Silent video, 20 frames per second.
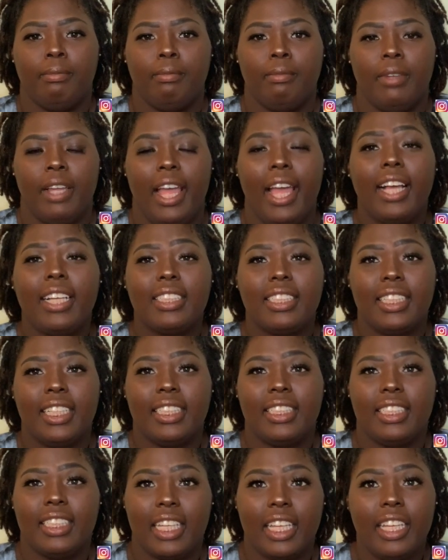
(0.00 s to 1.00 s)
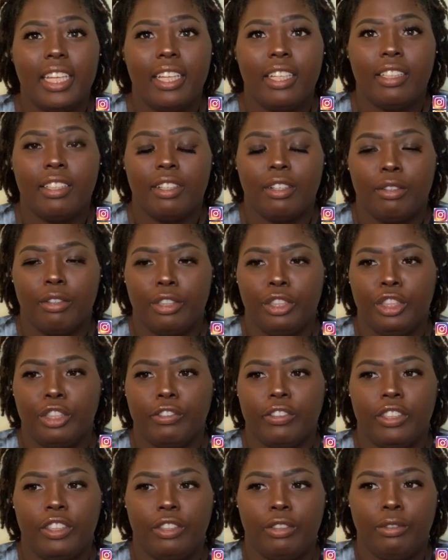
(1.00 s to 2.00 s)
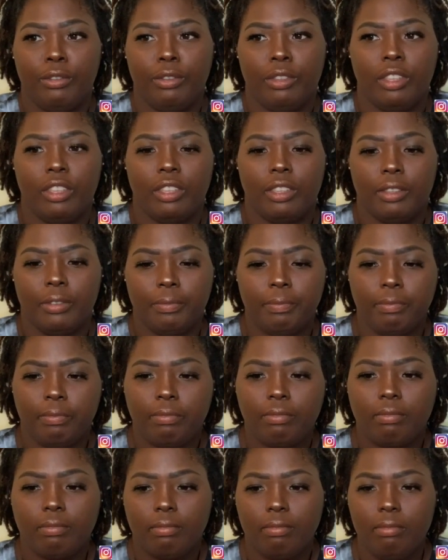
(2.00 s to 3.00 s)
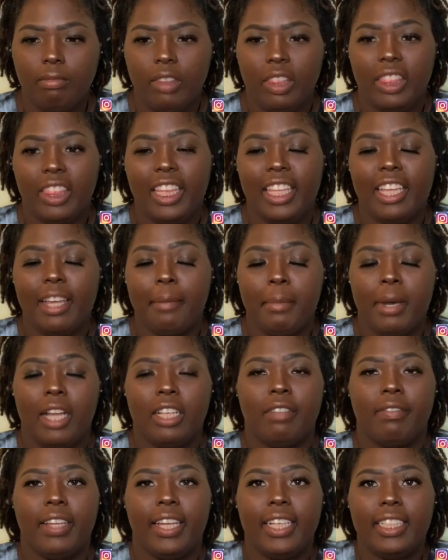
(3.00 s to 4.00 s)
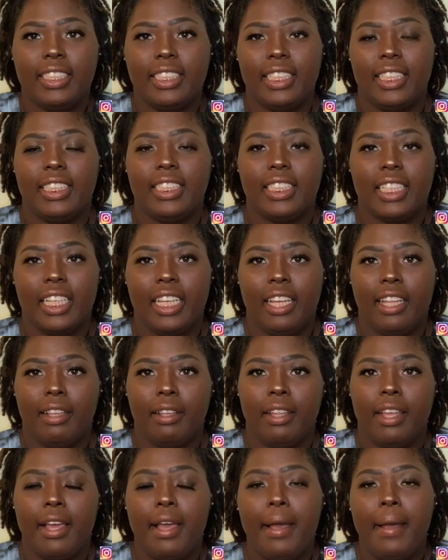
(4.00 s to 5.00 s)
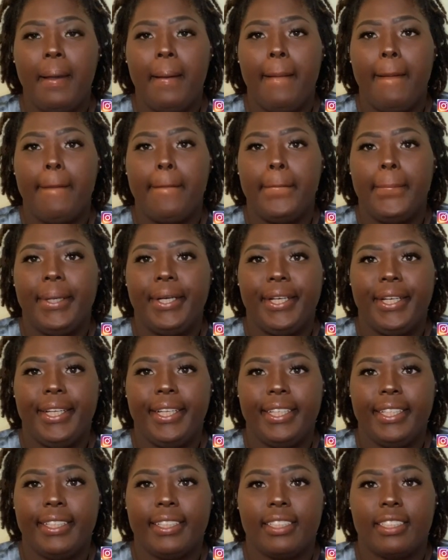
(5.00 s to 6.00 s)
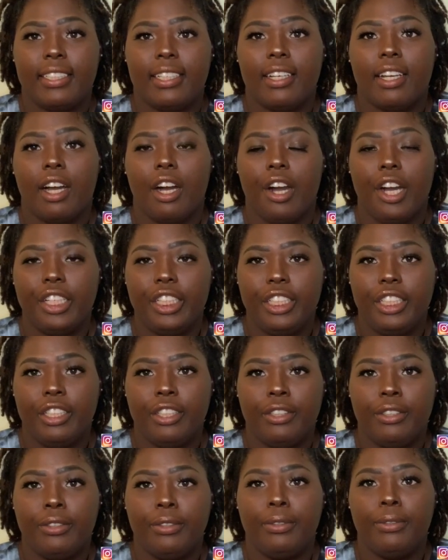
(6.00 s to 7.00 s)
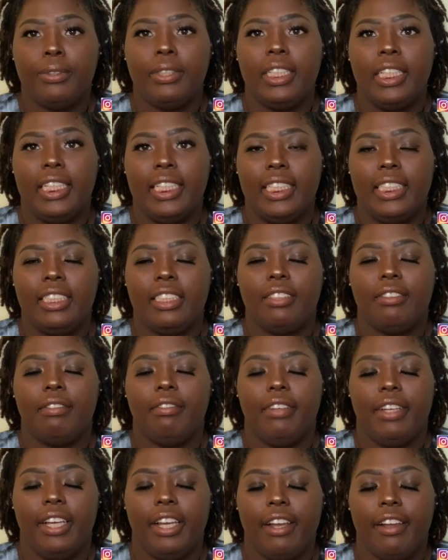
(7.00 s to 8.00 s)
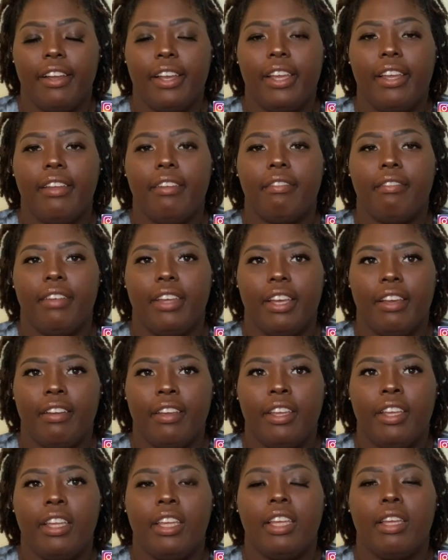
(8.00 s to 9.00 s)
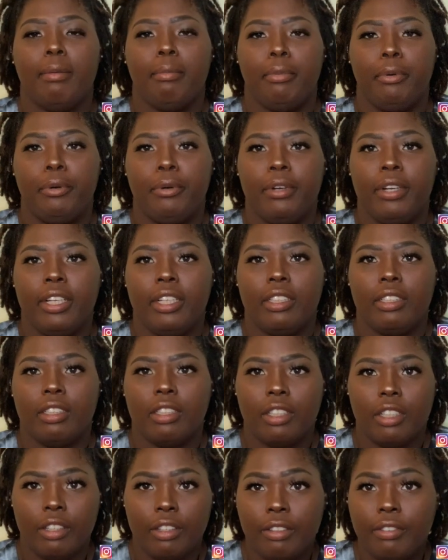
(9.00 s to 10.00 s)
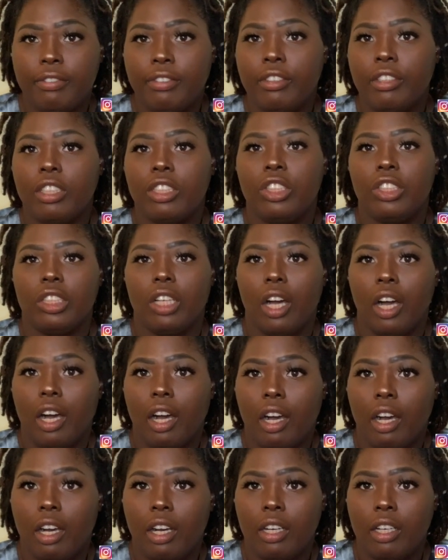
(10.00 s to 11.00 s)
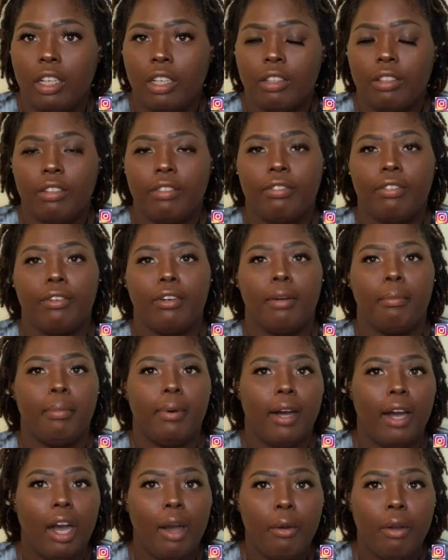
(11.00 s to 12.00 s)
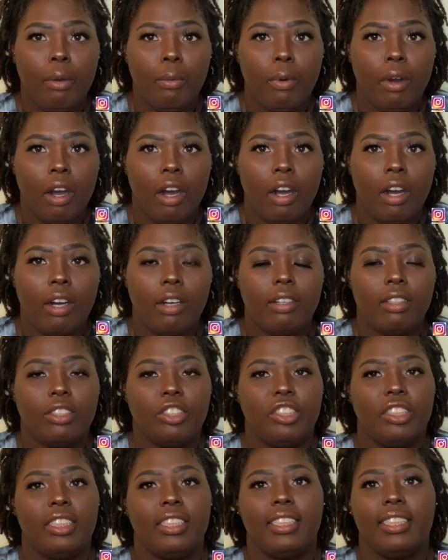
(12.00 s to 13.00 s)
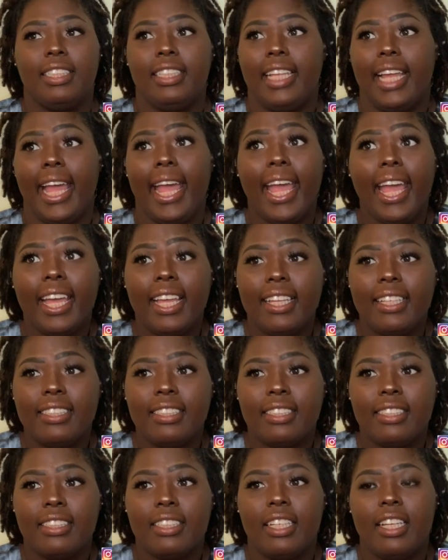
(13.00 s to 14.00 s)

excess skin, or you reduce the amount of excess skin. But cardio is very, very important. Go for a jog, go for a power walk, just dance.